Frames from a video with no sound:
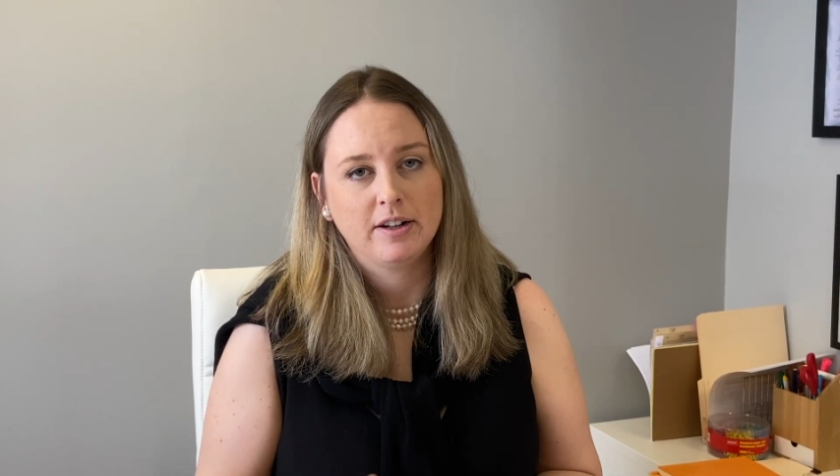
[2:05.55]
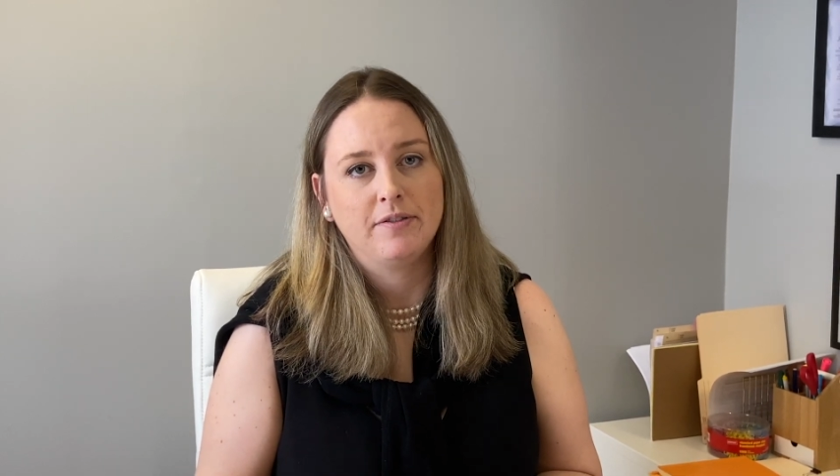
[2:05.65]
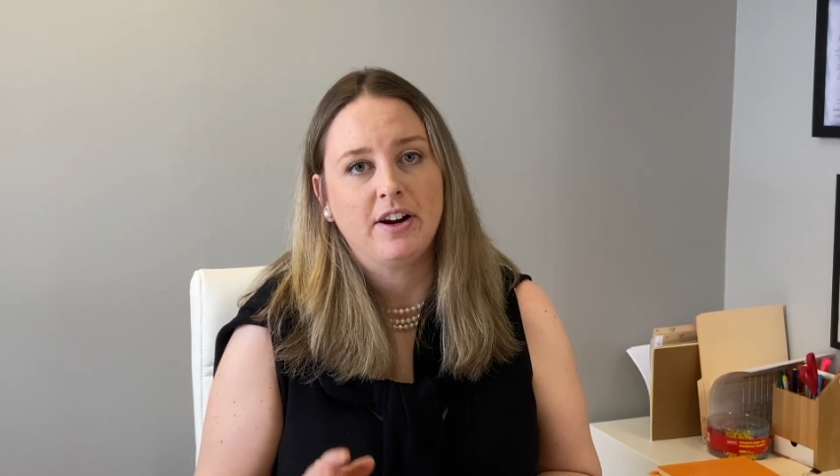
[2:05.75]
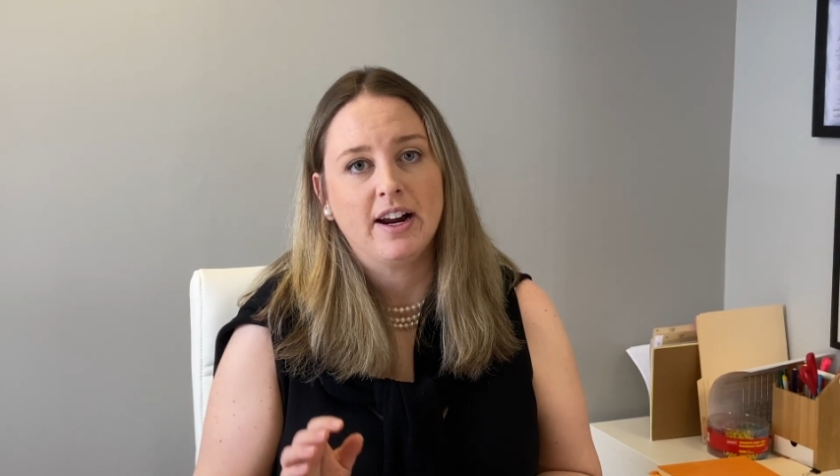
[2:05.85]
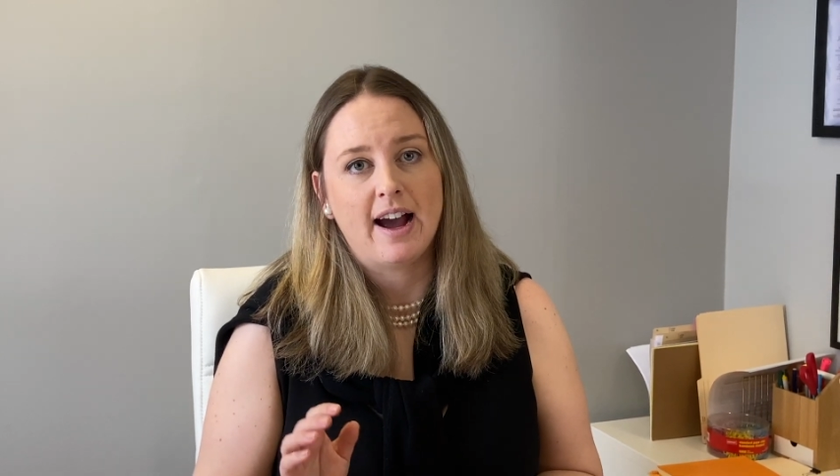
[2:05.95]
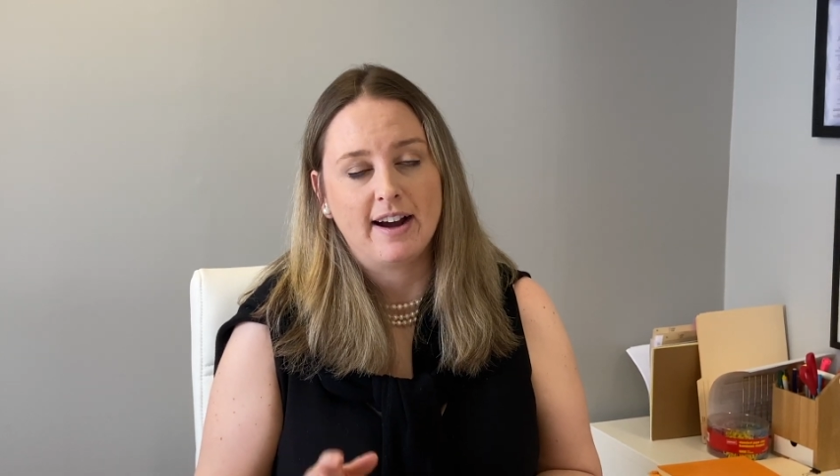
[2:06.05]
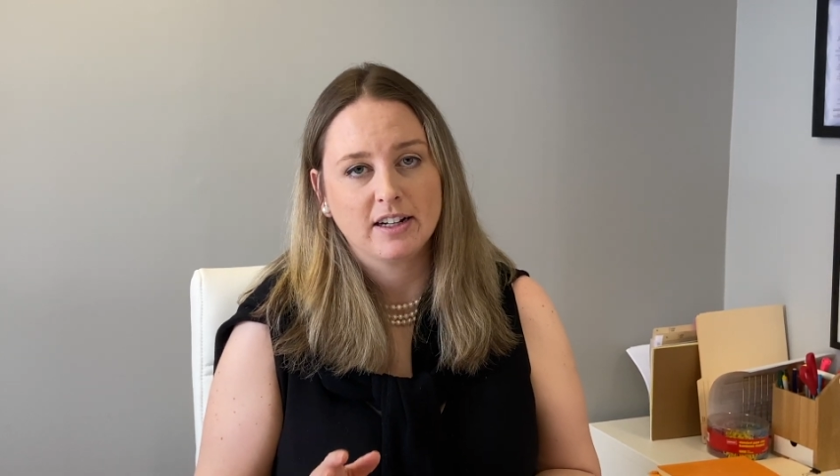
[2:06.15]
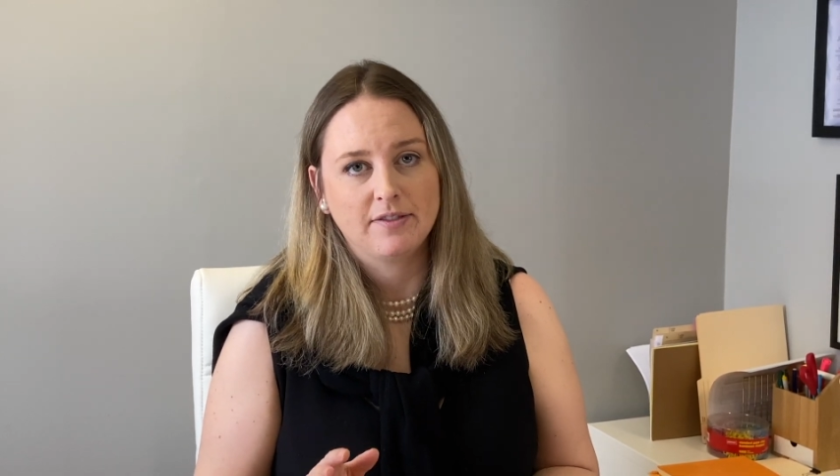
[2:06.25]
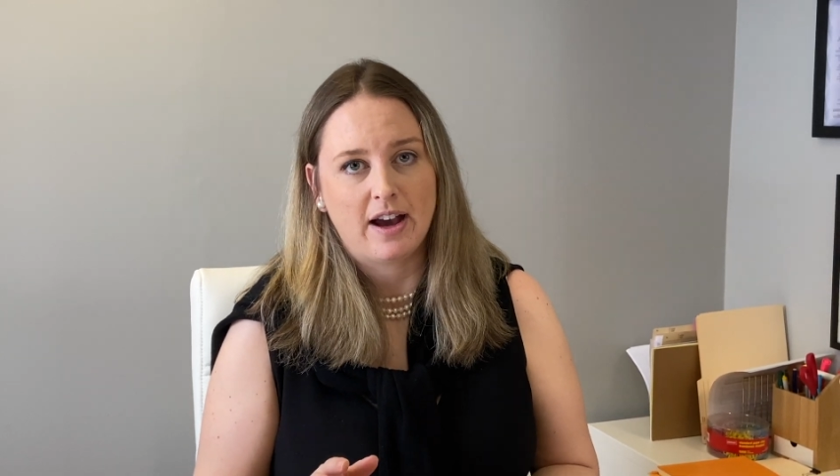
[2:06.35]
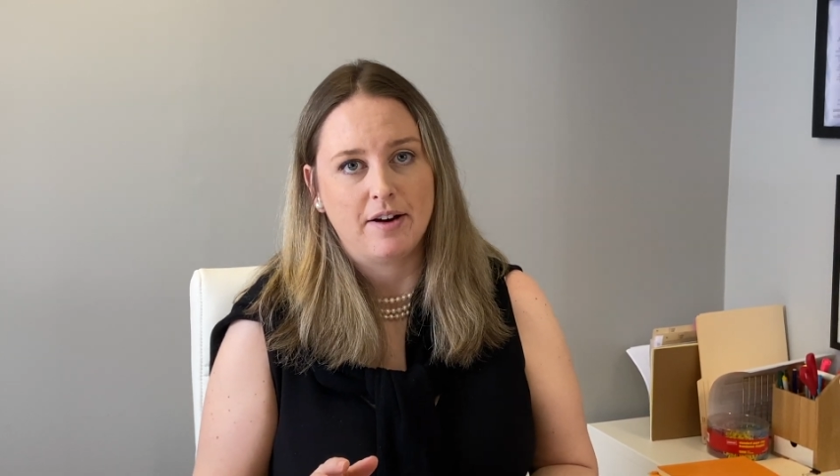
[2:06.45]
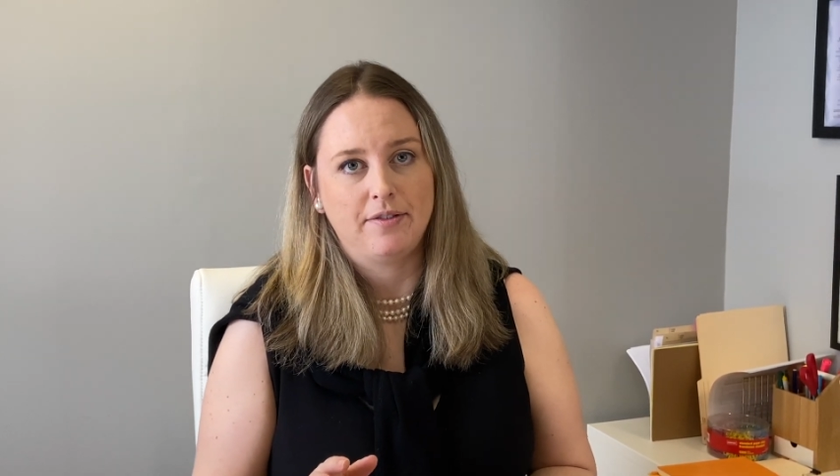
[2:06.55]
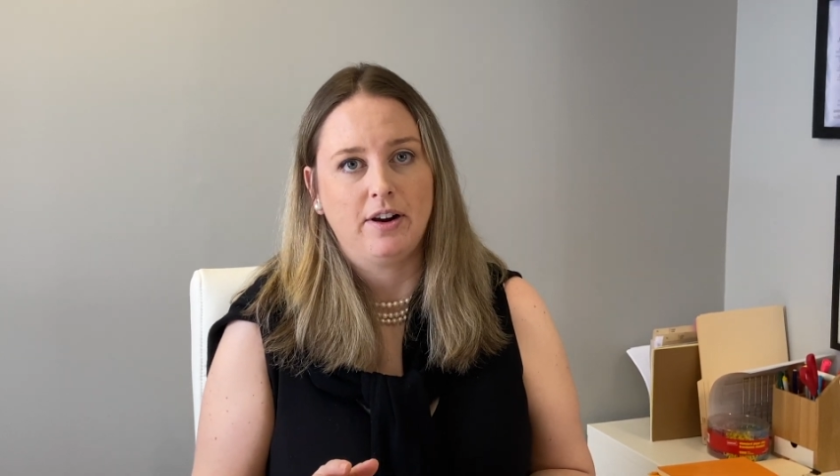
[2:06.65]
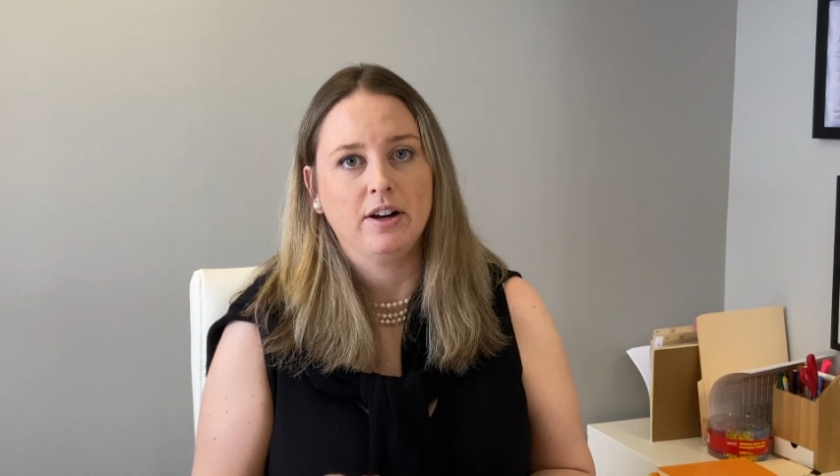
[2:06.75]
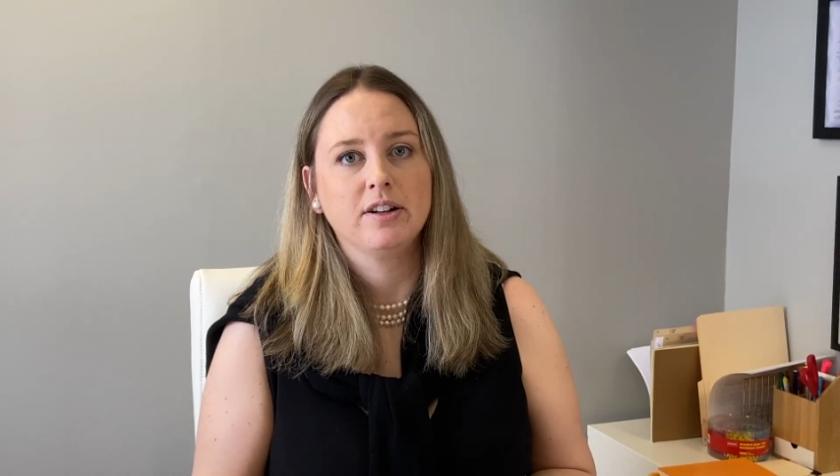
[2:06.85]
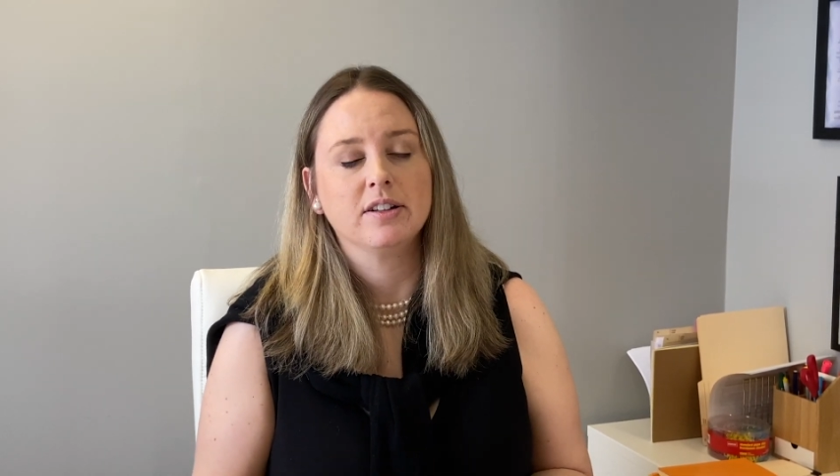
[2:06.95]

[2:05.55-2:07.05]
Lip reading: a very active effort,